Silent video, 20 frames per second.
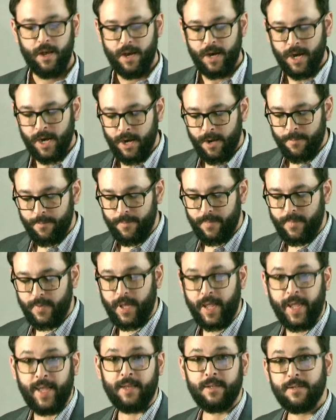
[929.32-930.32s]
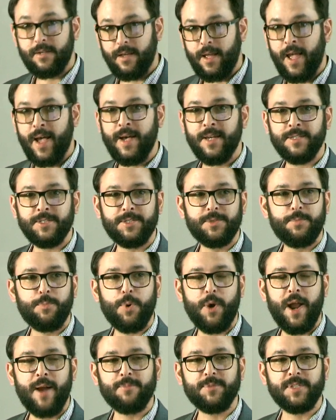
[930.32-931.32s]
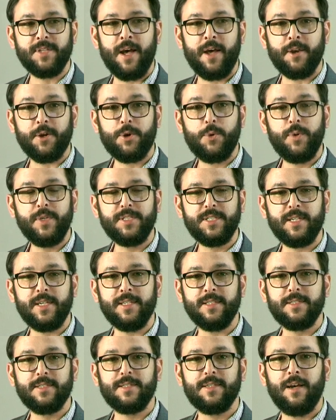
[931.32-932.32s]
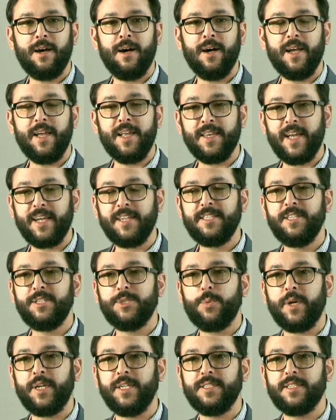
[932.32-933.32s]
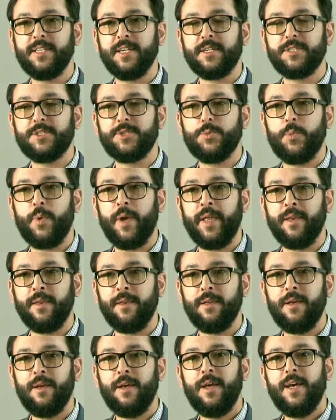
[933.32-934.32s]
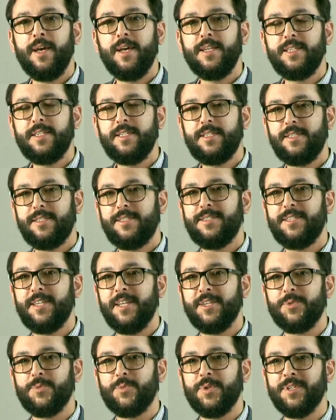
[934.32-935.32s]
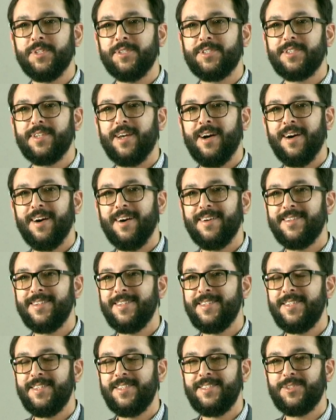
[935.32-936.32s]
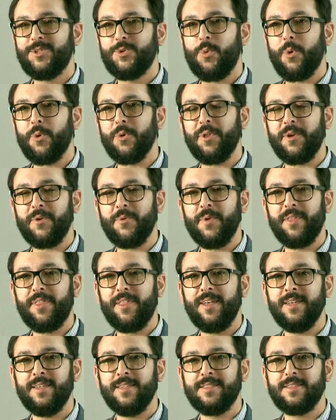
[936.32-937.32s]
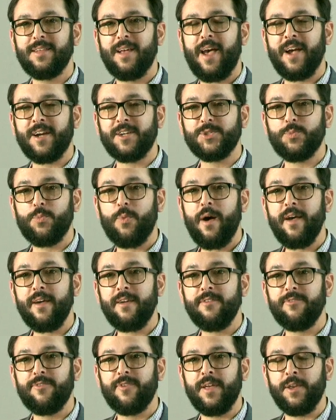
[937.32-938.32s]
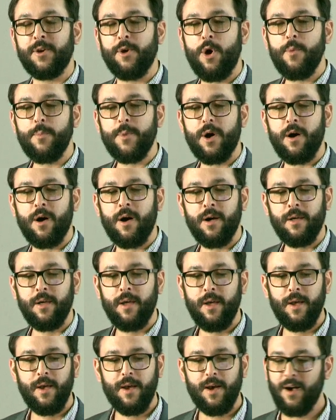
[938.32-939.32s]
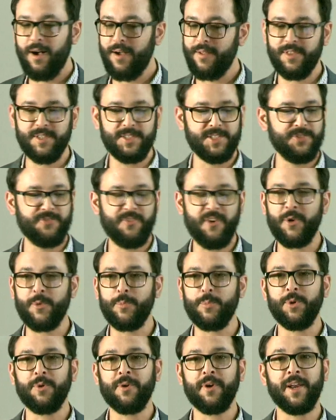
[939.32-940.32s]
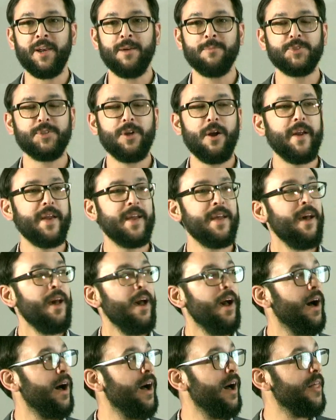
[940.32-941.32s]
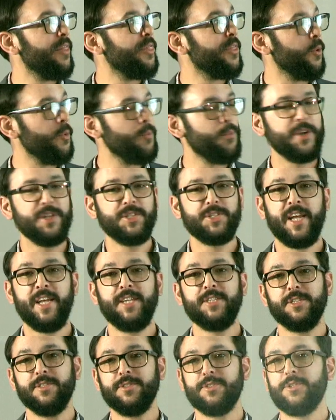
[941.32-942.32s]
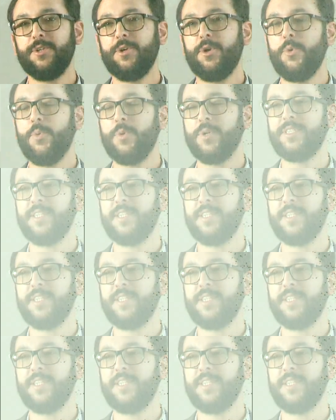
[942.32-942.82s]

And as perhaps not a coincidence, in 1926, when Thind was quarreling with his ex-wife in Omaha, this is very blurry and I'm sorry, there were British agents who were